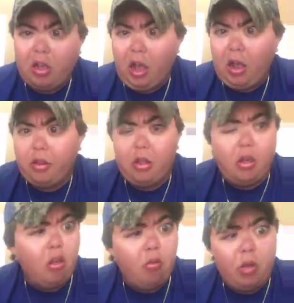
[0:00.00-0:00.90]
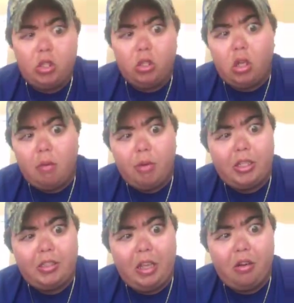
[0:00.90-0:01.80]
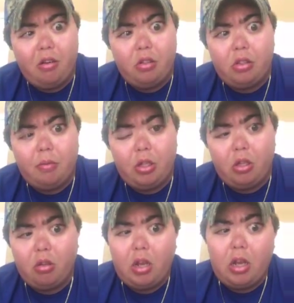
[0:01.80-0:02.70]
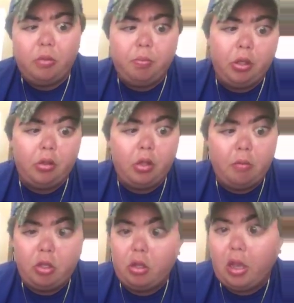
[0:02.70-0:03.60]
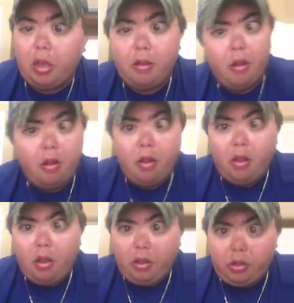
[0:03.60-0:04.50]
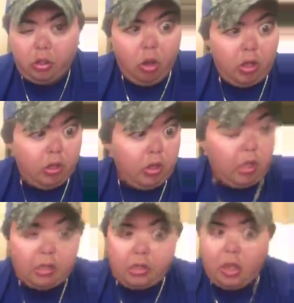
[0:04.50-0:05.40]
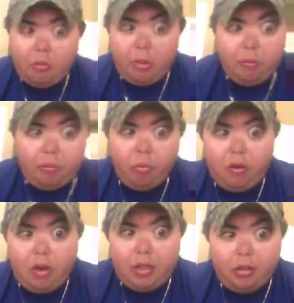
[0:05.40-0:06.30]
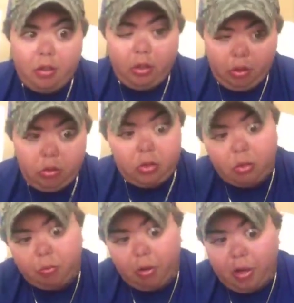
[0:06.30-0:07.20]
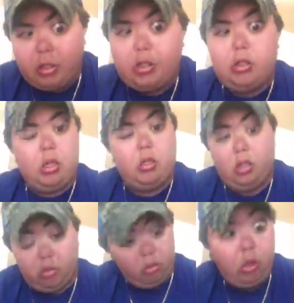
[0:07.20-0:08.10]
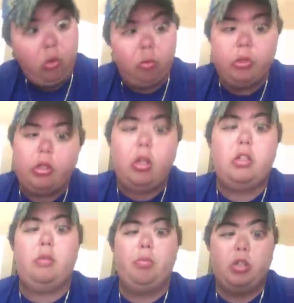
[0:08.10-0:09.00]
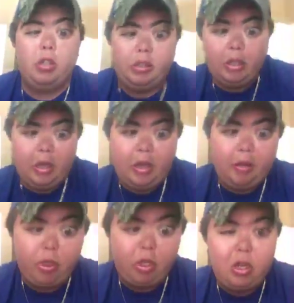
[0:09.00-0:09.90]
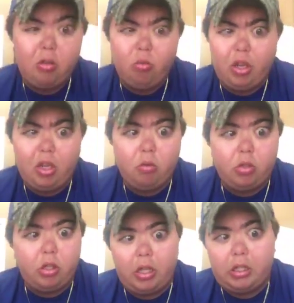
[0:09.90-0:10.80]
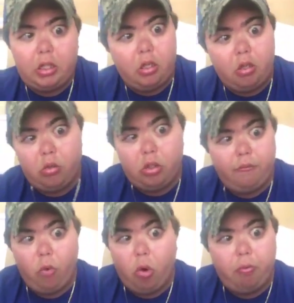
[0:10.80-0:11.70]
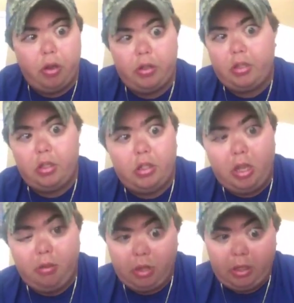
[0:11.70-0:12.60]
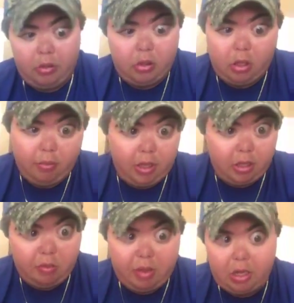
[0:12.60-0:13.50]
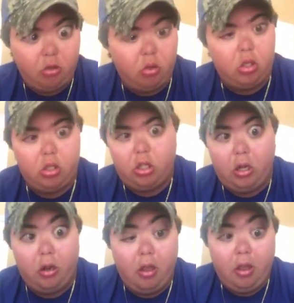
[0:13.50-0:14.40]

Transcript: Didn't hear much on Dominic Sanders or some of the other guys, but I mean, hey, did that stop me from realizing that those are good players? No, it doesn't because I mean anyone that takes any of those four players I just named that came out of Georgia this year,